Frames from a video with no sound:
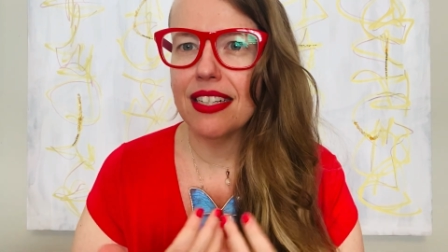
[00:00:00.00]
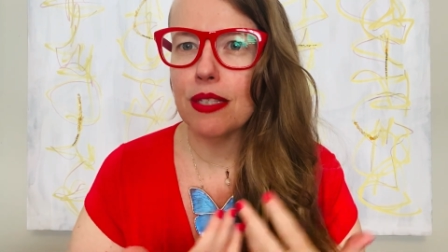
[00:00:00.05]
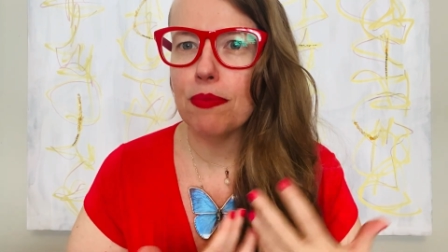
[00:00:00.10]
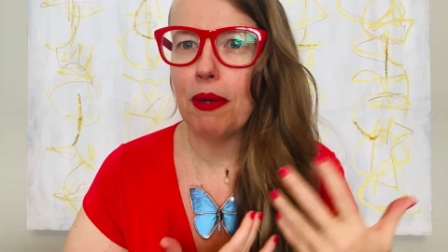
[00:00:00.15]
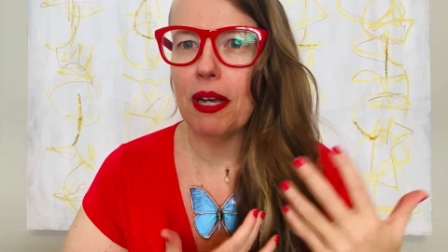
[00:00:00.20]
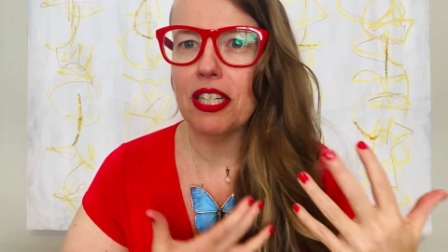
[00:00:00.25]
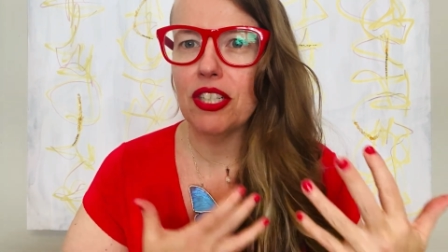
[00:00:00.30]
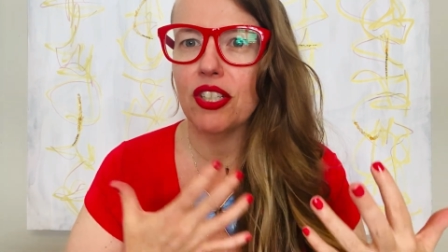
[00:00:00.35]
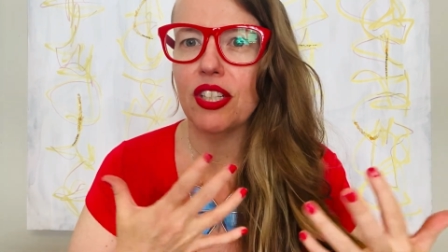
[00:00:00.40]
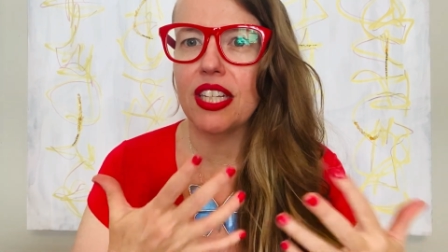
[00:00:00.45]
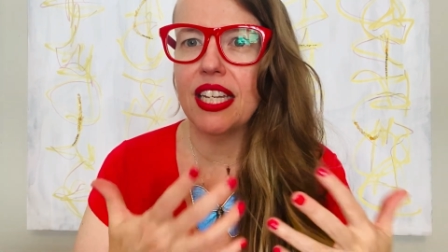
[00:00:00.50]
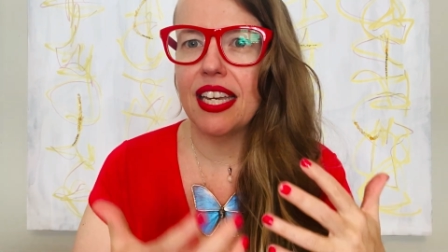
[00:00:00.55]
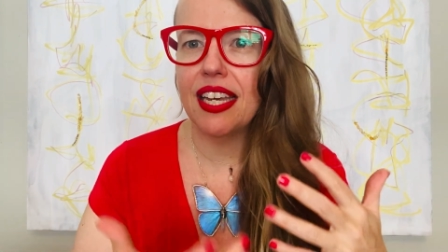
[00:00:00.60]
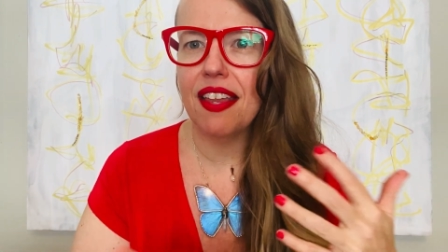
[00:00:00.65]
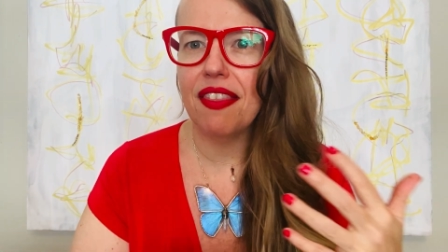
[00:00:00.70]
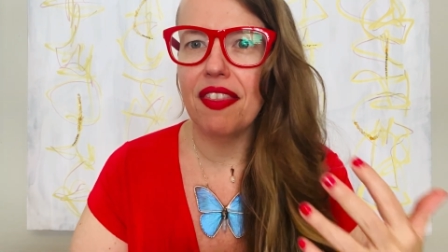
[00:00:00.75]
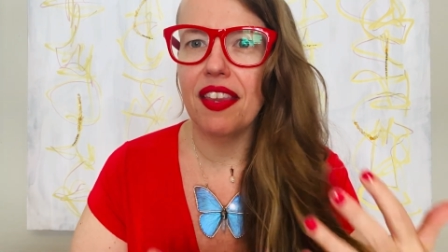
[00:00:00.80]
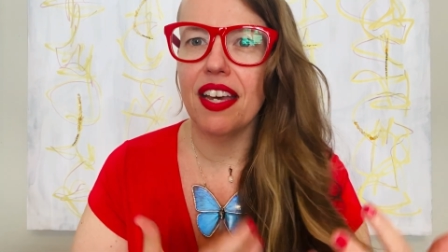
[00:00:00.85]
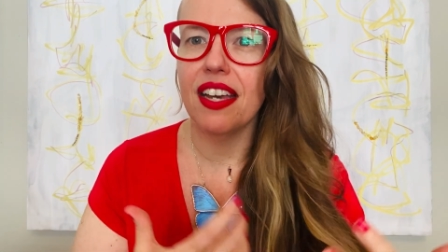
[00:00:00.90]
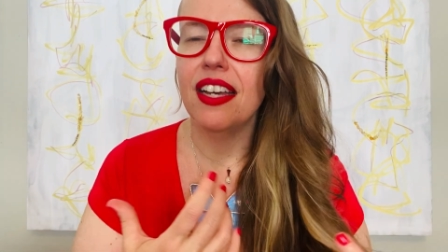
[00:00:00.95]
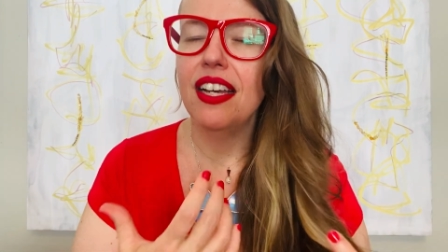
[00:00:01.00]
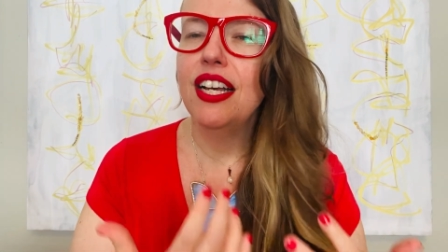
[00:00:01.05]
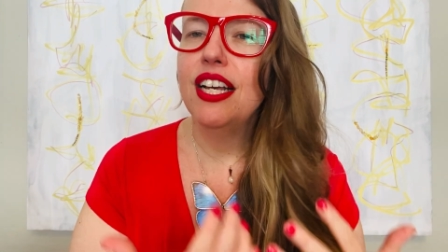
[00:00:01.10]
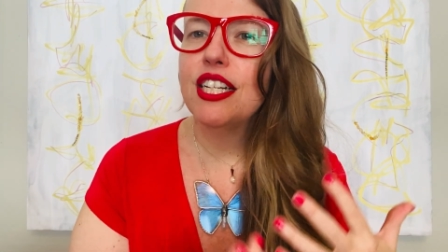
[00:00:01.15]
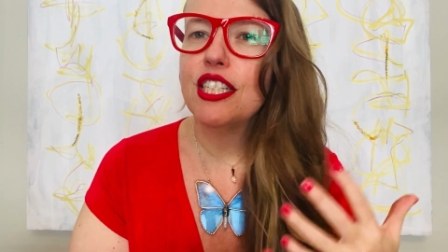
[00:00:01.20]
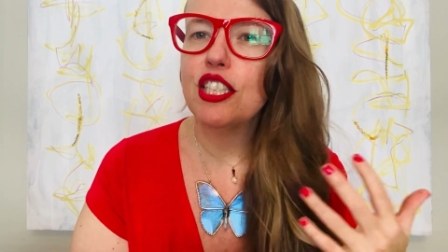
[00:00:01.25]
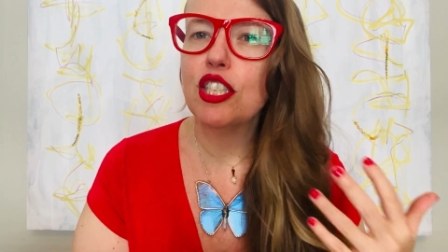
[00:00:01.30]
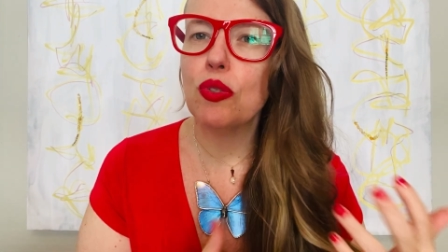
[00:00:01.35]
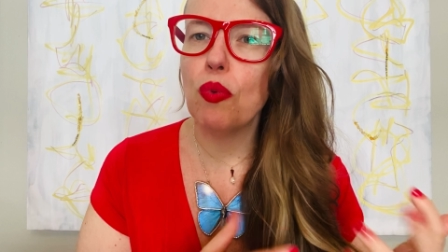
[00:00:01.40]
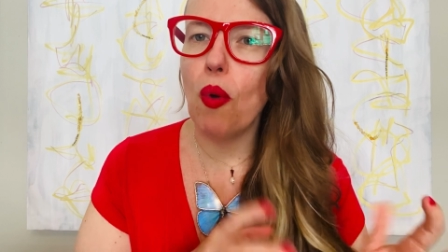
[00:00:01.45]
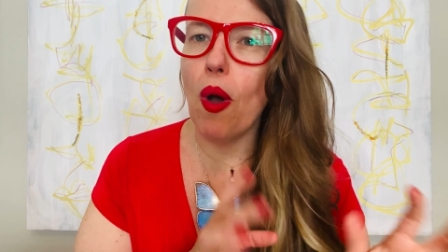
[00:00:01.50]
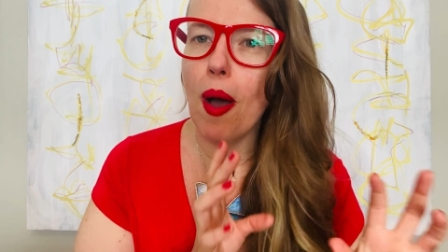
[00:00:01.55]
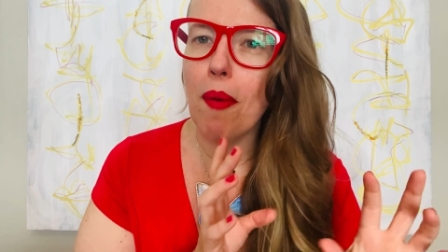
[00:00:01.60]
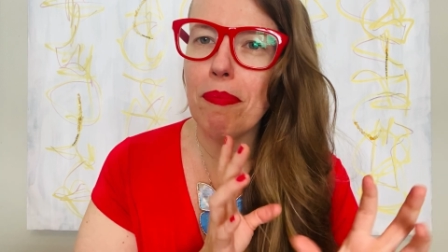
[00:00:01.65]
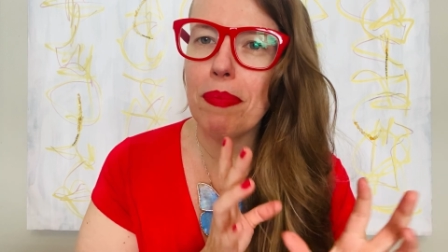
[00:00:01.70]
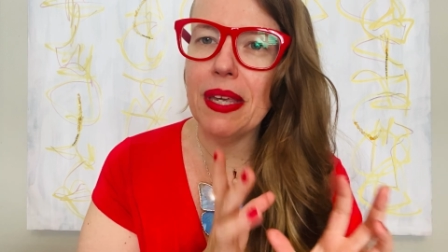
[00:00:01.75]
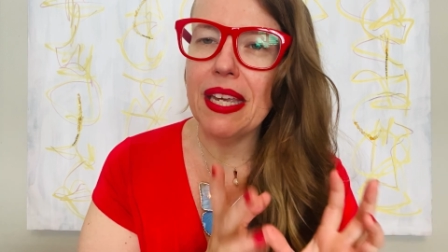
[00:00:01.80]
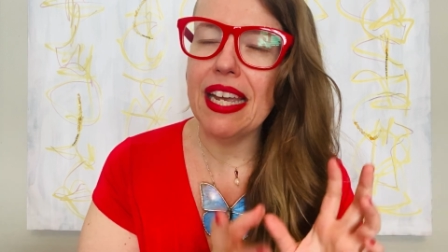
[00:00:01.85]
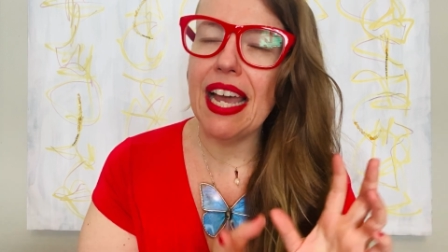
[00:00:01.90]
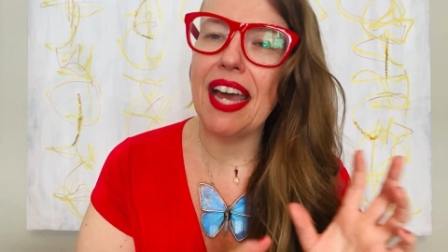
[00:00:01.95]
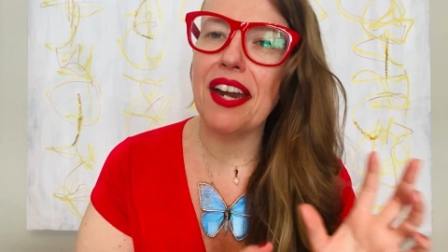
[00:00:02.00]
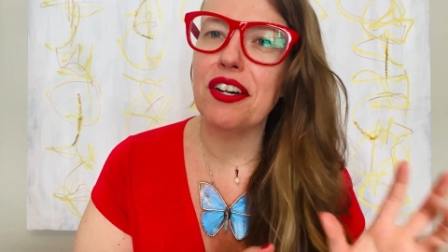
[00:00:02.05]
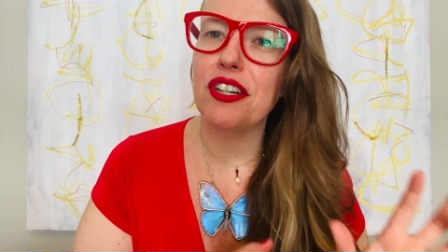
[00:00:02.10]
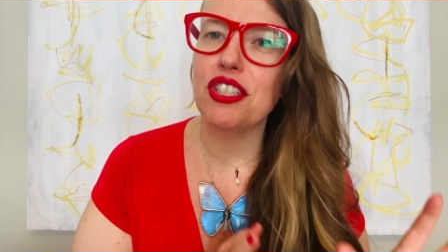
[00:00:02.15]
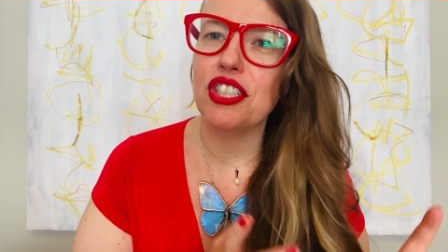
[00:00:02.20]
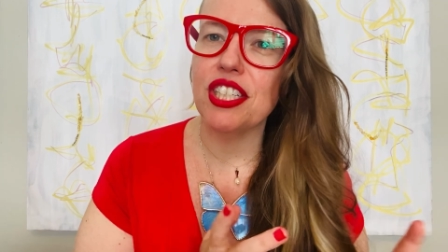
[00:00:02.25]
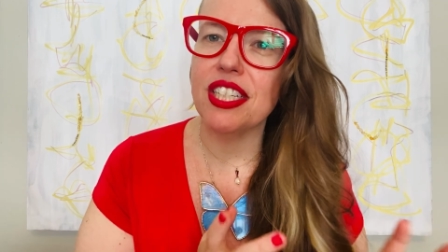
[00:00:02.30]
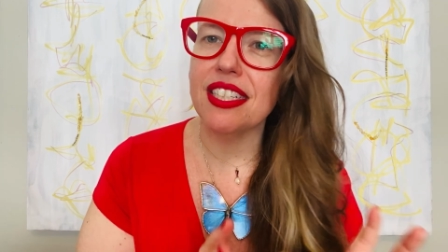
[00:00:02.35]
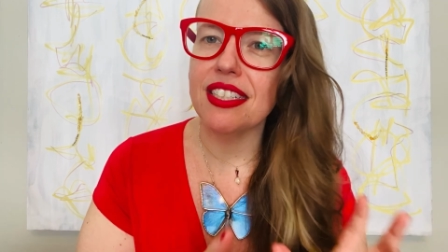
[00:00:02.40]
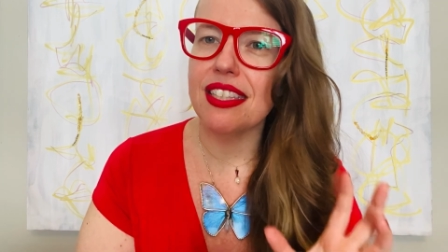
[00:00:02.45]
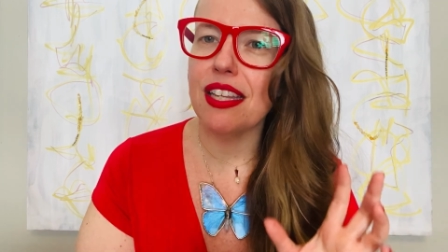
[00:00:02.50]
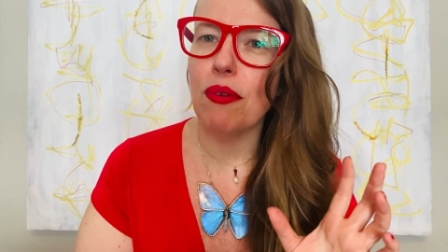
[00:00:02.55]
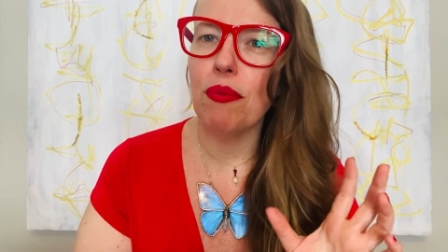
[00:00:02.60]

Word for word: especially in the swampy energies